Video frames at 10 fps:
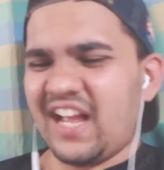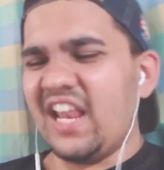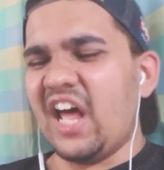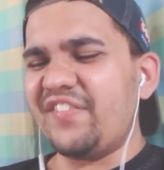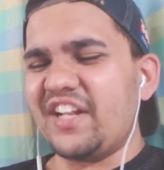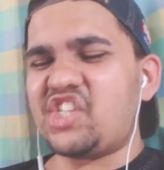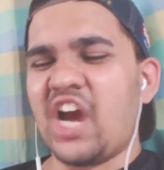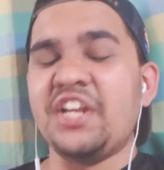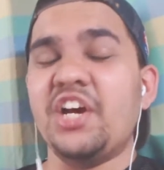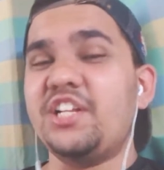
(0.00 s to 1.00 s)
I love that
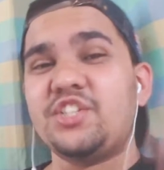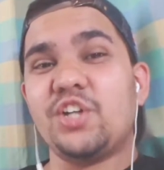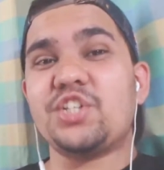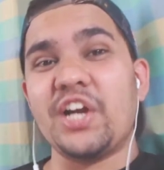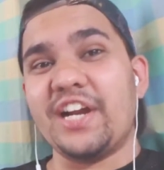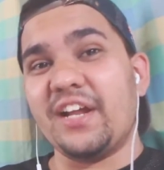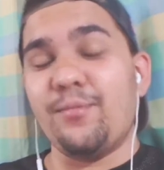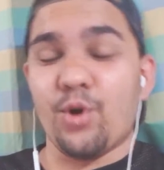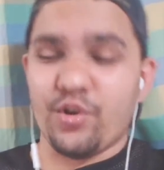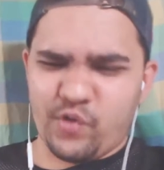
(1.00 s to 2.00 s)
Chanyeol is also
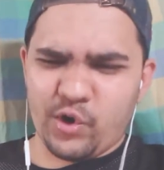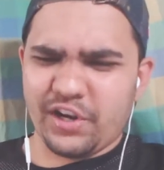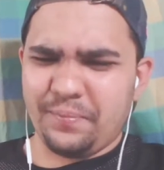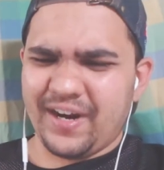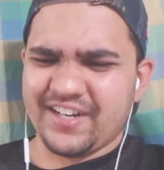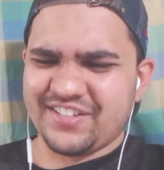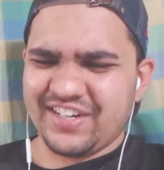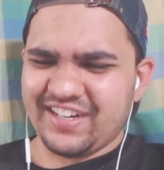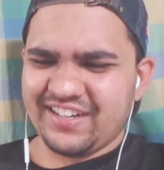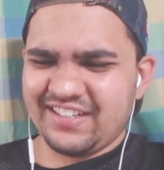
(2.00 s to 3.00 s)
getting more vocal parts,
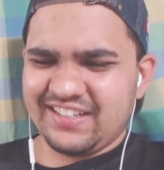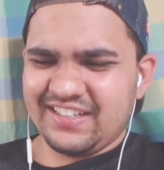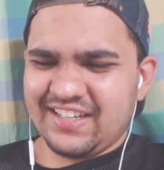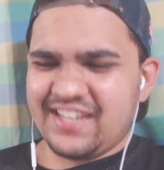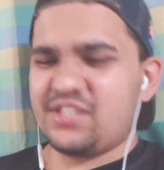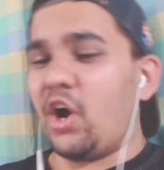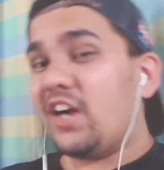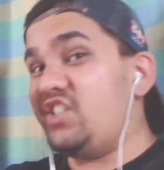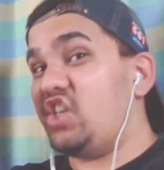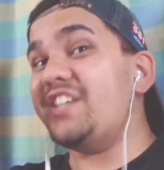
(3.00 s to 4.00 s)
right? He's
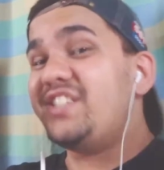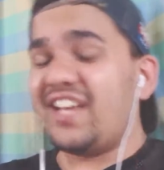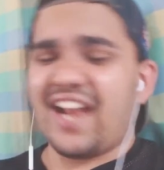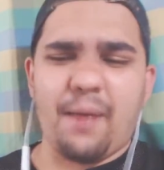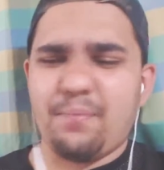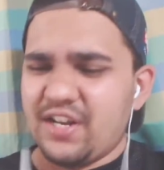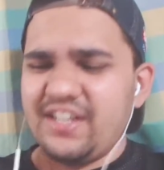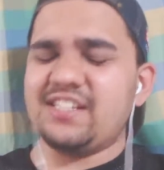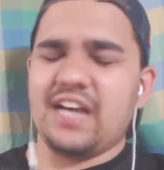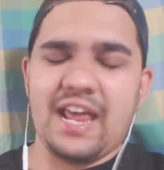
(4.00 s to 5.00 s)
not just the rapper,
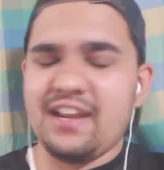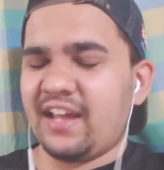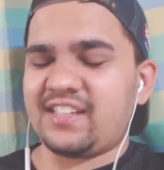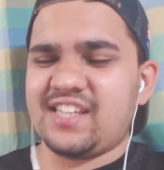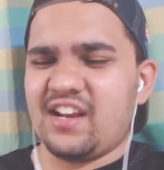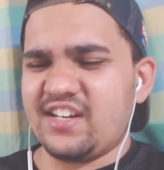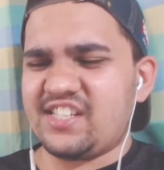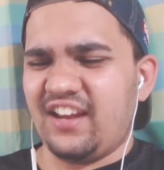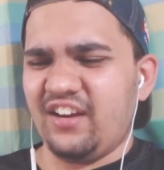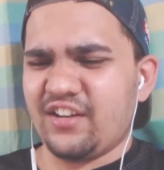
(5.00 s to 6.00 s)
he's an excellent
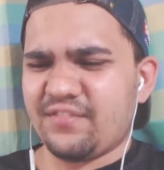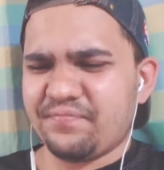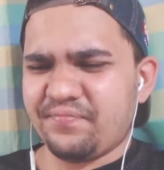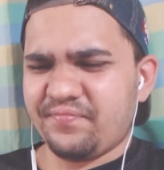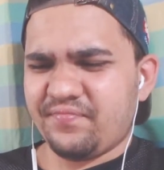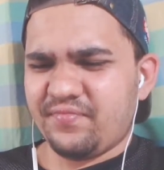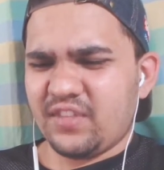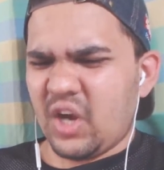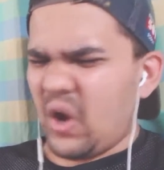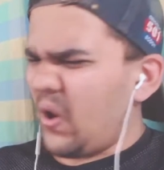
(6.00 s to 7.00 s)
singer.
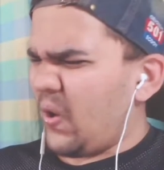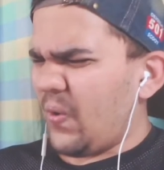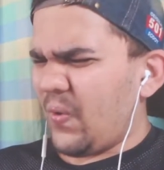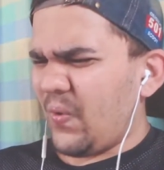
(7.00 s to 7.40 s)
Oh,